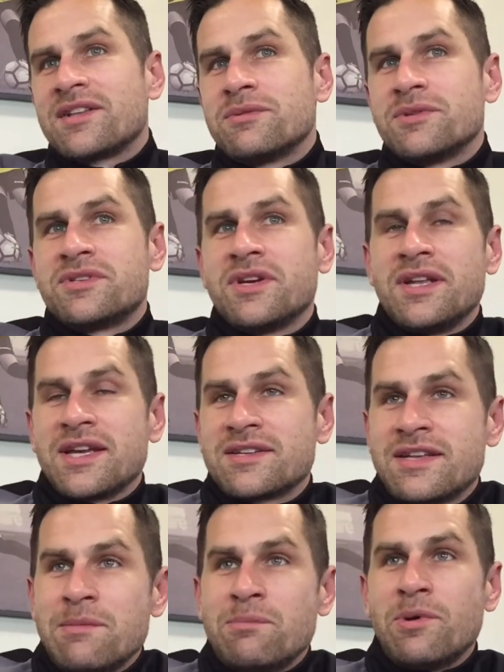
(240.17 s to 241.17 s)
that to a certain
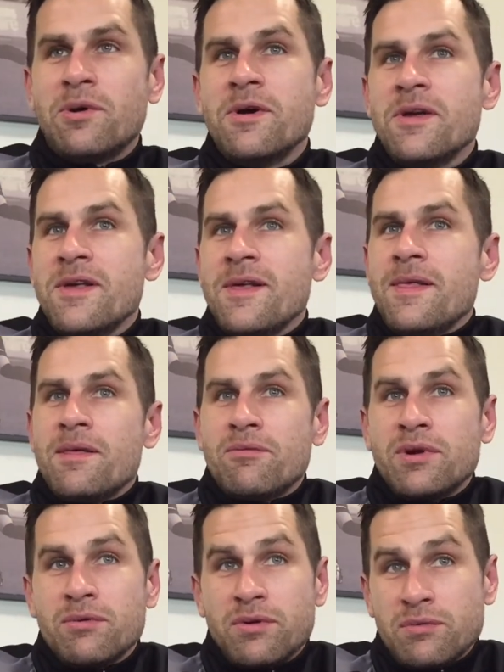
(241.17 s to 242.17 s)
extent, but
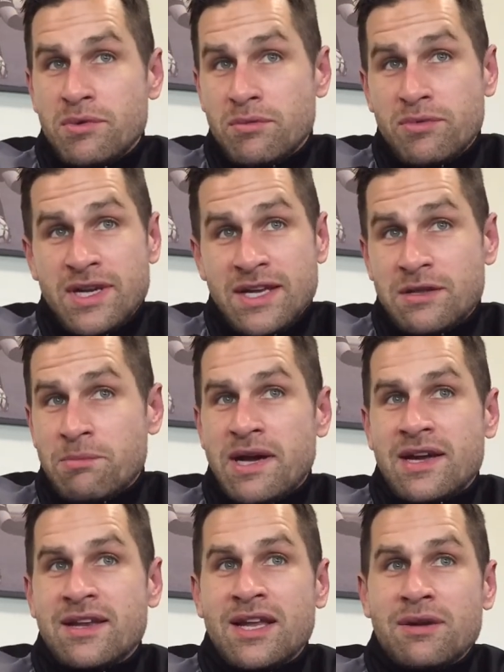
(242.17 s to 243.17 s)
we need the
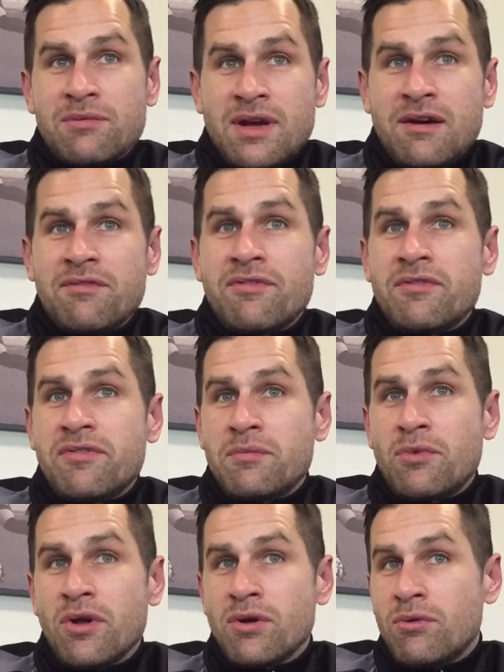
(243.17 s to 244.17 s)
backing like we have
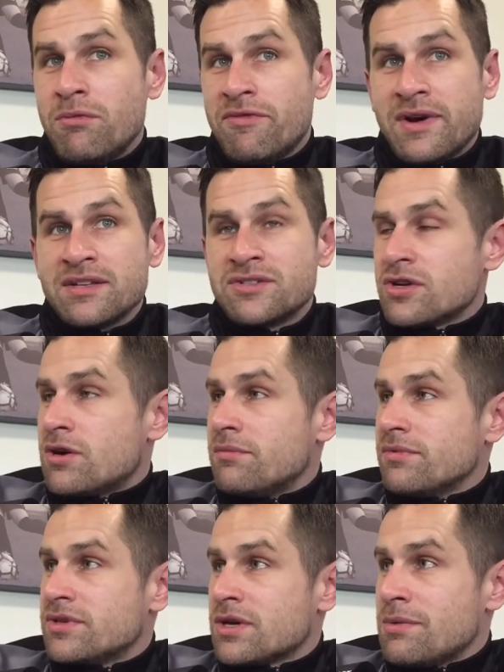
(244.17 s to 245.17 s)
from all the home fans to
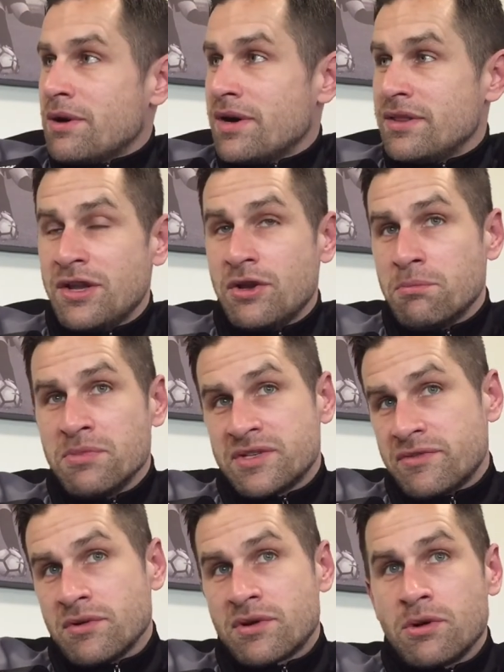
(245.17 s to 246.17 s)
come out in their numbers
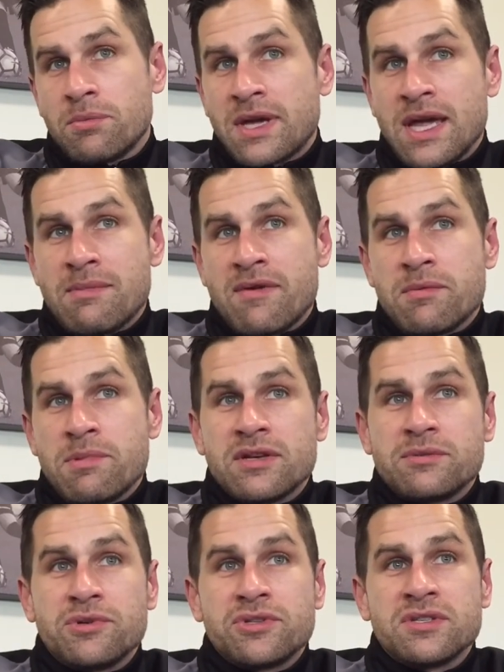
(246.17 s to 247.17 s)
for a cup game every bit
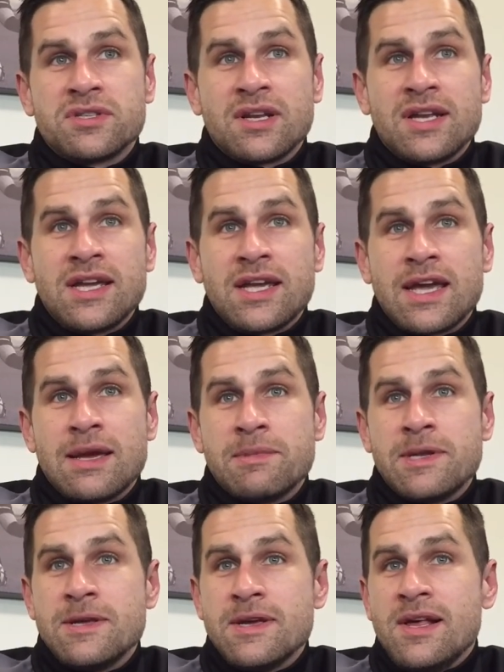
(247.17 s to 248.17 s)
as much as a league game.
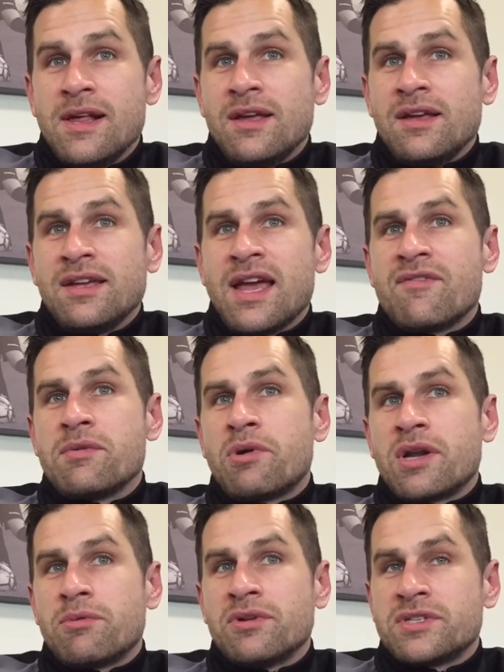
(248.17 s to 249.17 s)
And yeah,
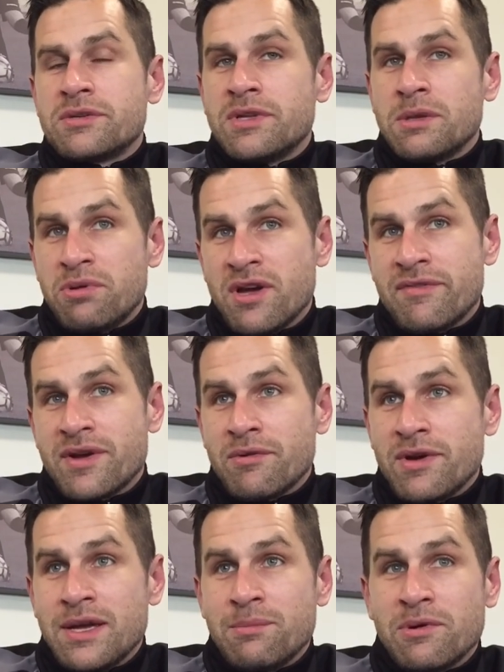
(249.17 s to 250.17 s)
everybody wants to win the perfect
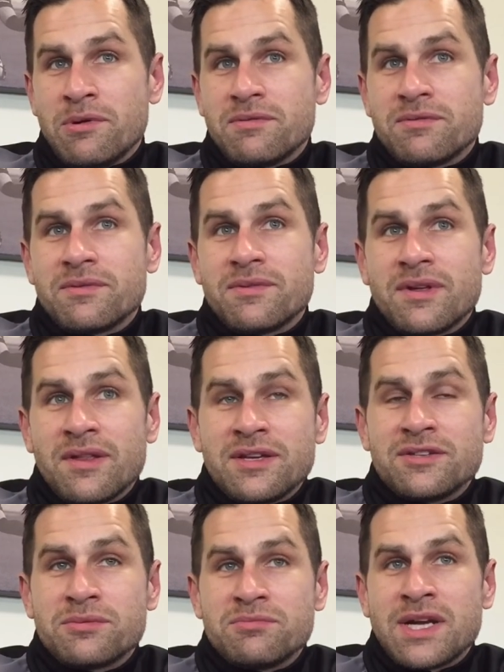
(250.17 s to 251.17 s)
way, but I
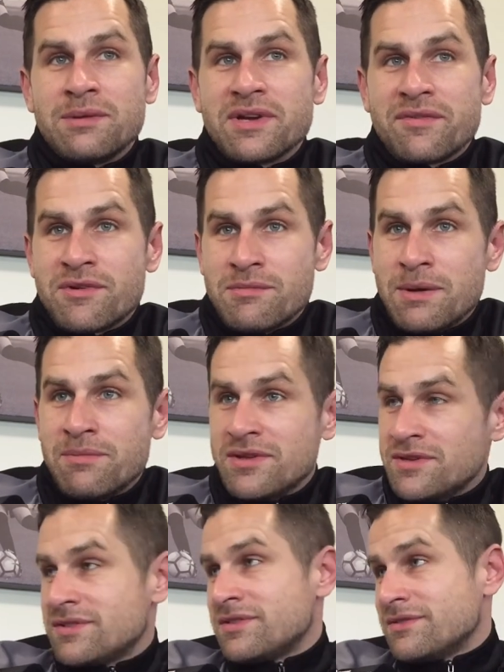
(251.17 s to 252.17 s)
think sometimes you have to remember
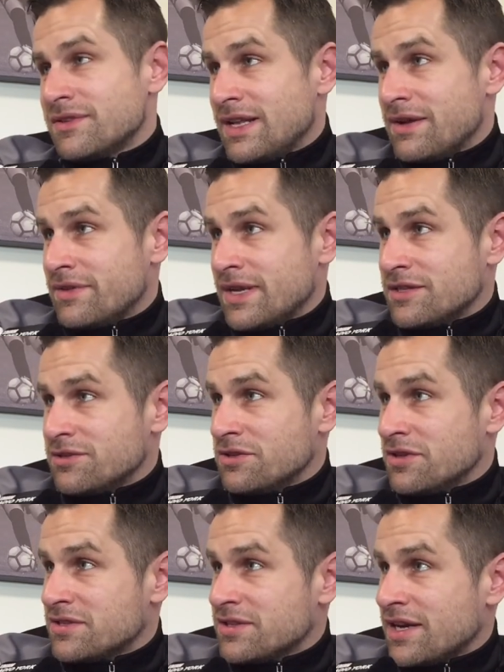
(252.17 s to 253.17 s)
there's 11 lads on the
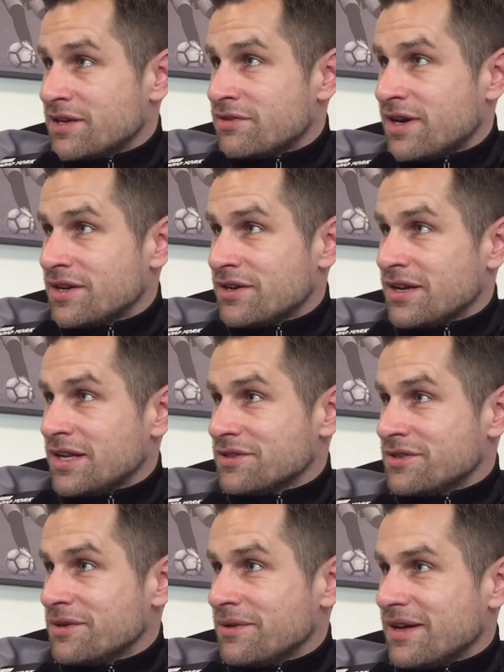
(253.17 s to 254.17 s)
other side trying to not let us do